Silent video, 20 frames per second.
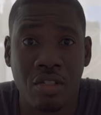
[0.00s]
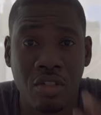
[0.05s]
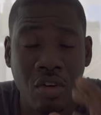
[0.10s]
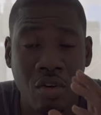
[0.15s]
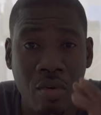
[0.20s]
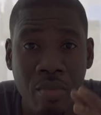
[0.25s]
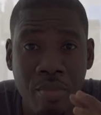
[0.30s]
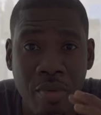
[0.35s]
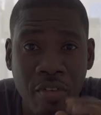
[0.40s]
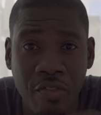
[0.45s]

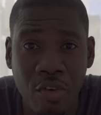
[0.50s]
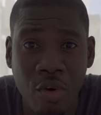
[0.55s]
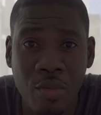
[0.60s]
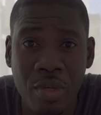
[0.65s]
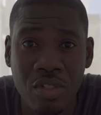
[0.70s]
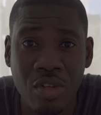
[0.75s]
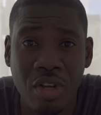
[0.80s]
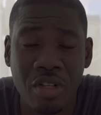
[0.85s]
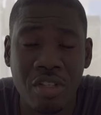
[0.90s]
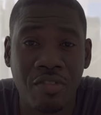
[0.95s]
So before
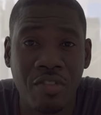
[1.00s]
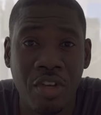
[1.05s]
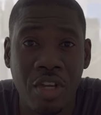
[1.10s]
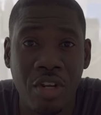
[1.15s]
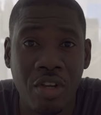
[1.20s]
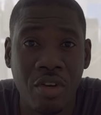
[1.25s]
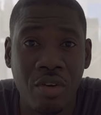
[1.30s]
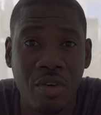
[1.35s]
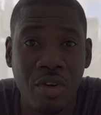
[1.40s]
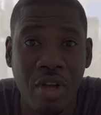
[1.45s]
we start the
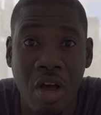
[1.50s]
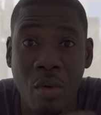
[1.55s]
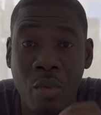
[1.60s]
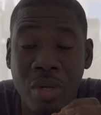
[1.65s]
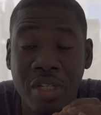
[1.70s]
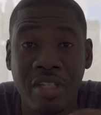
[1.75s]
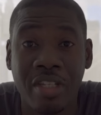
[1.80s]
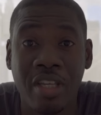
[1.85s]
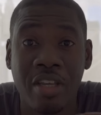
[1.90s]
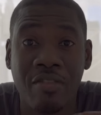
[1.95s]
video, I
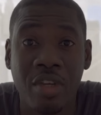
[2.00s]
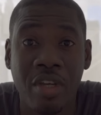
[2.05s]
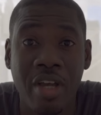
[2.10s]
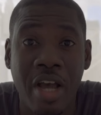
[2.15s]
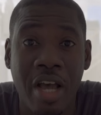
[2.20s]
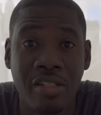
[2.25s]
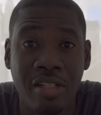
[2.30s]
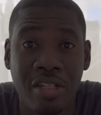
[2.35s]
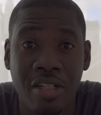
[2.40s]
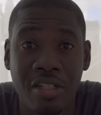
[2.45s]
want to give you
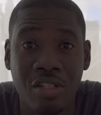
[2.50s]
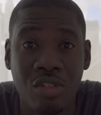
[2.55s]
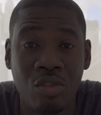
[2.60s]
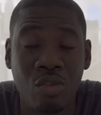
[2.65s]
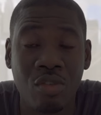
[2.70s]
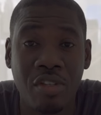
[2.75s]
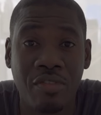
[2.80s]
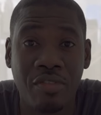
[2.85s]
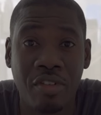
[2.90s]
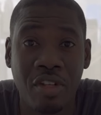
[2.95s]
guys an
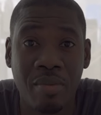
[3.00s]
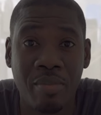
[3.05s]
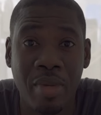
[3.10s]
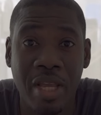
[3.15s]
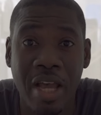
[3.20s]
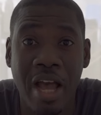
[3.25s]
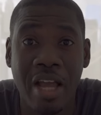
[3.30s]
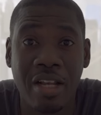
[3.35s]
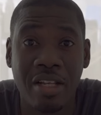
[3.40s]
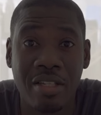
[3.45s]
exclusive look
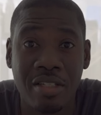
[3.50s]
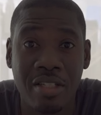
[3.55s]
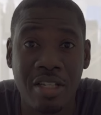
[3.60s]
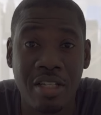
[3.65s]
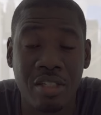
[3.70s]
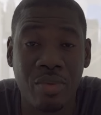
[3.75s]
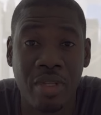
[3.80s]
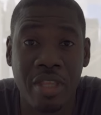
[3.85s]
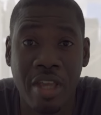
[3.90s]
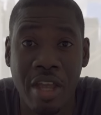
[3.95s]
behind the
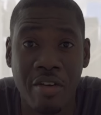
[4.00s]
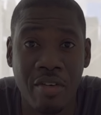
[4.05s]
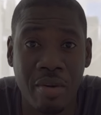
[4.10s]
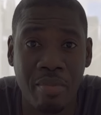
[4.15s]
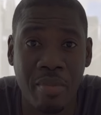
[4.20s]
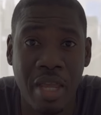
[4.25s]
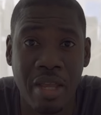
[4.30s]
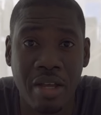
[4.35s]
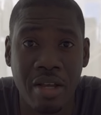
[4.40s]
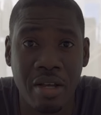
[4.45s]
scenes with hair
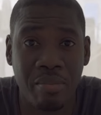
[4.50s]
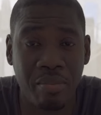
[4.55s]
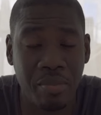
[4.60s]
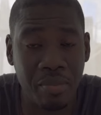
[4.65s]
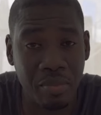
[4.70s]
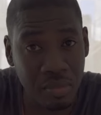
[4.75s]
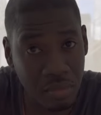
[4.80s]
and makeup.